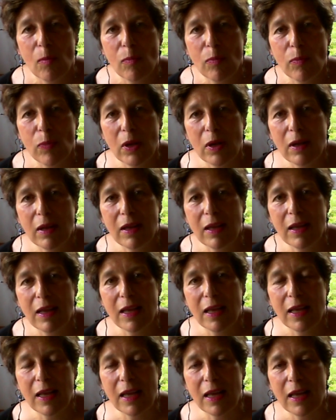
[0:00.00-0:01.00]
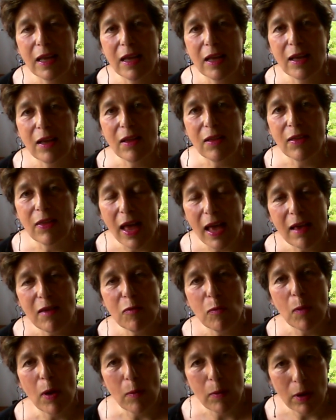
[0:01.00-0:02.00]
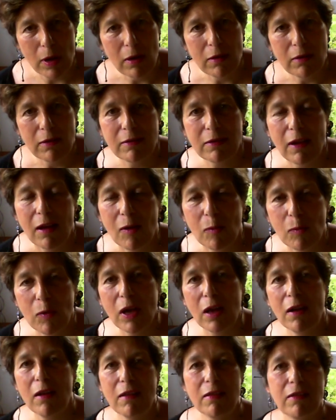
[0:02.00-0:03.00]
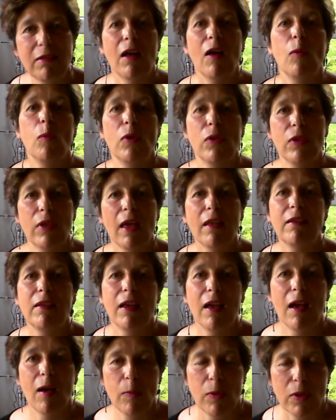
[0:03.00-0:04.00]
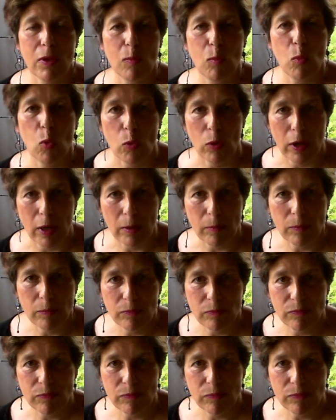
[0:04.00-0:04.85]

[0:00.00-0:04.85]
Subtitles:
But that is where we're going to start. We're going to start with getting up in the morning.